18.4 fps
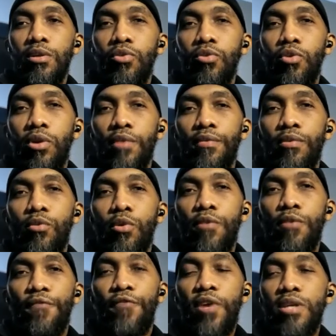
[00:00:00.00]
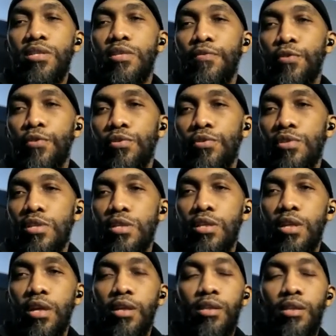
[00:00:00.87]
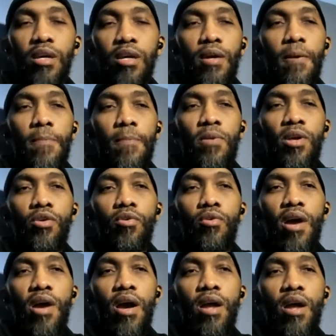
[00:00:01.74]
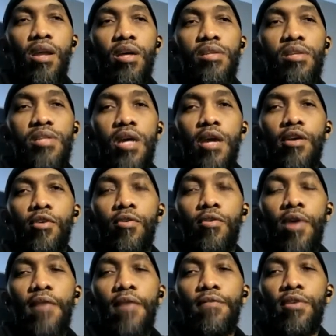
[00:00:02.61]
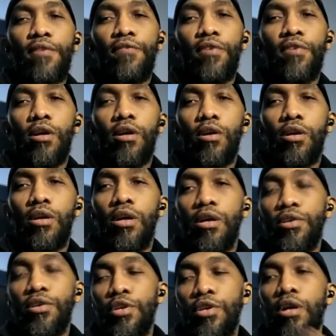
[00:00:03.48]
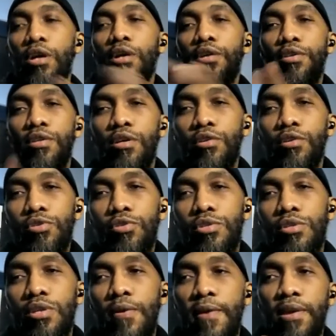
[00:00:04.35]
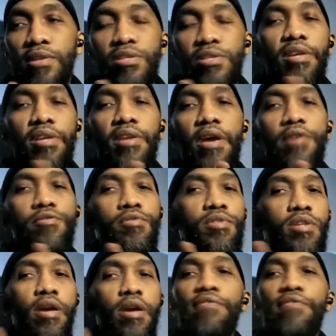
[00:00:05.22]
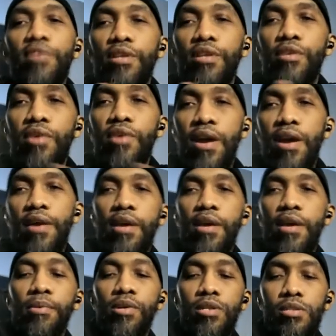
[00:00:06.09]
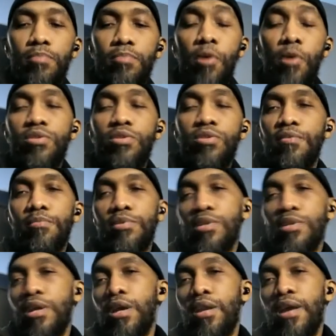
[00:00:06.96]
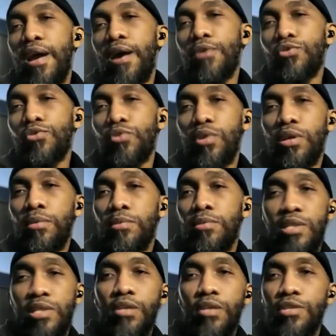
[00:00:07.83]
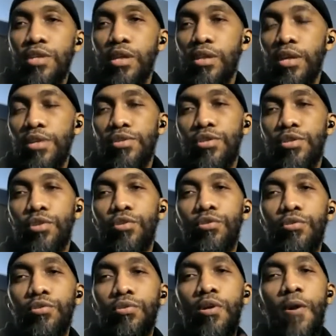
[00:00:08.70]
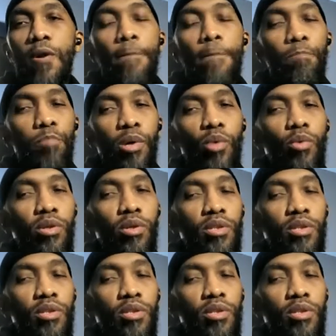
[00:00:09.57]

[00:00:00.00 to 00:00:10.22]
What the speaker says: or festivals and shit like that. They don't have that same gravity for young adults, and teenagers definitely don't have that because most of them stay in the house or they see each other at school. But what